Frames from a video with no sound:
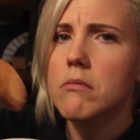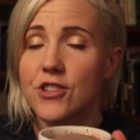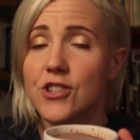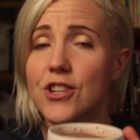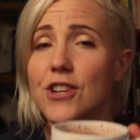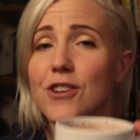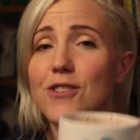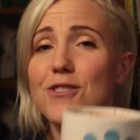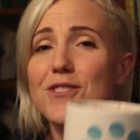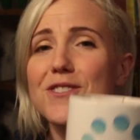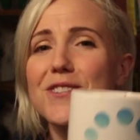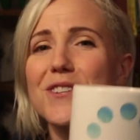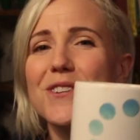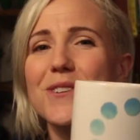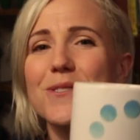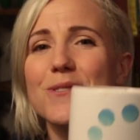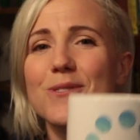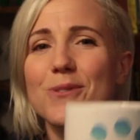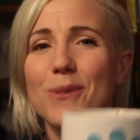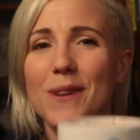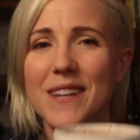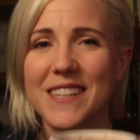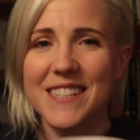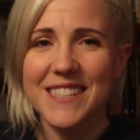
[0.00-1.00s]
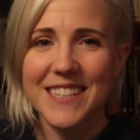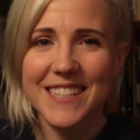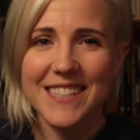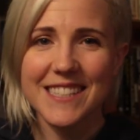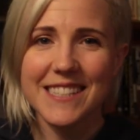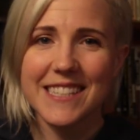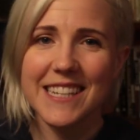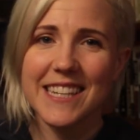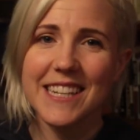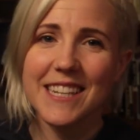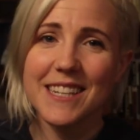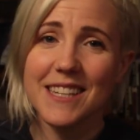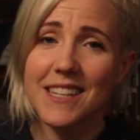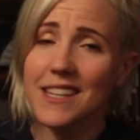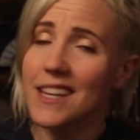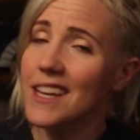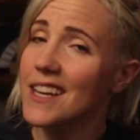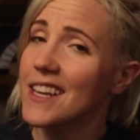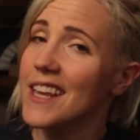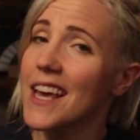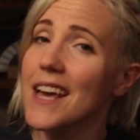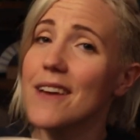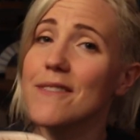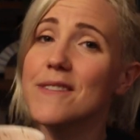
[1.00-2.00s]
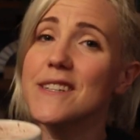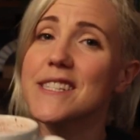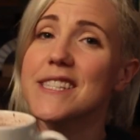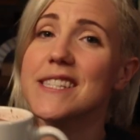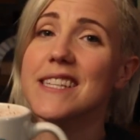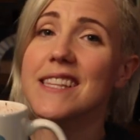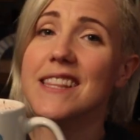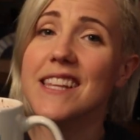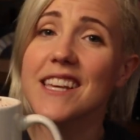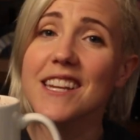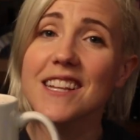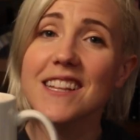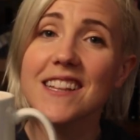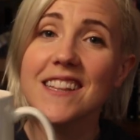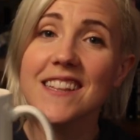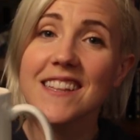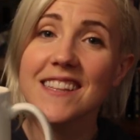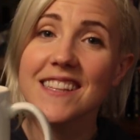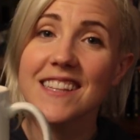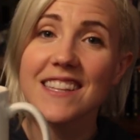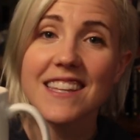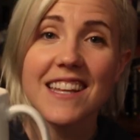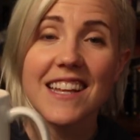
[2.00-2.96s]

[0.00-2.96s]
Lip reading: Cheers to you, 2016, you gave us a little,